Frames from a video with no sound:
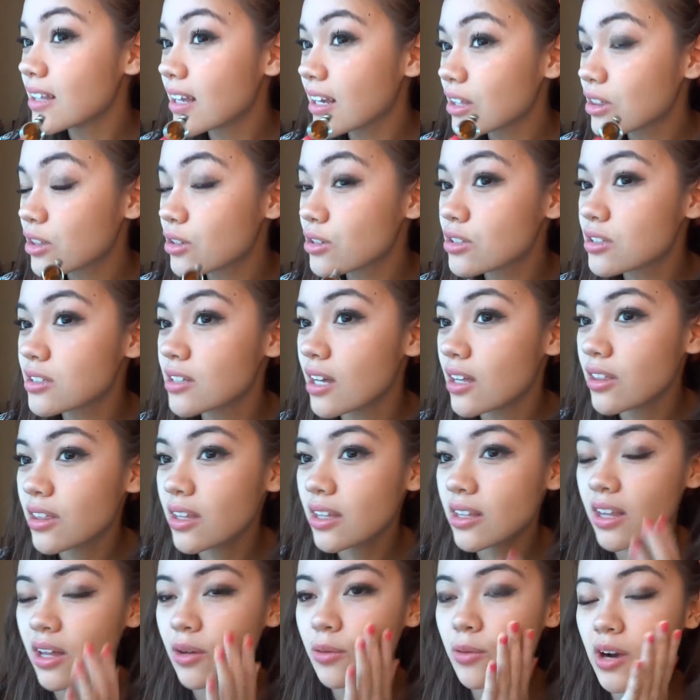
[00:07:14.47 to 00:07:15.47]
Like there's
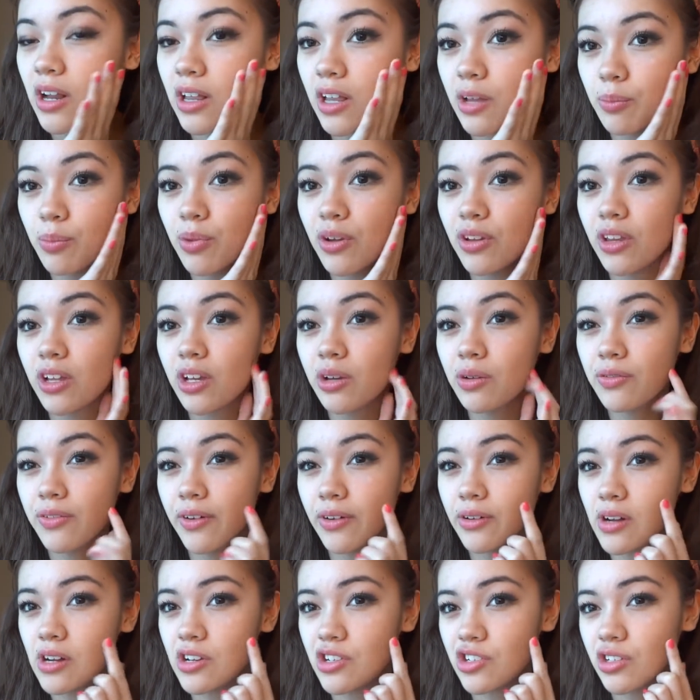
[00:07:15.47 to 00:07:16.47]
nothing, like when I put liquid
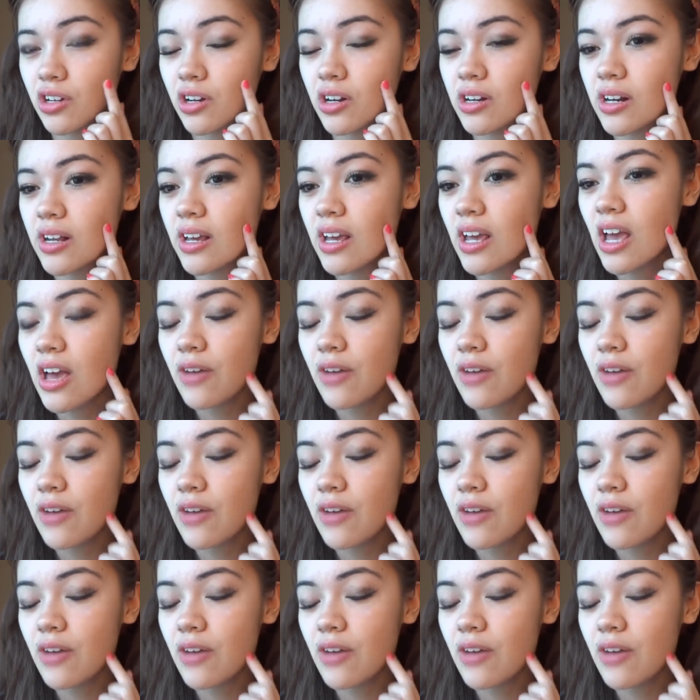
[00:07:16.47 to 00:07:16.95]
foundation on,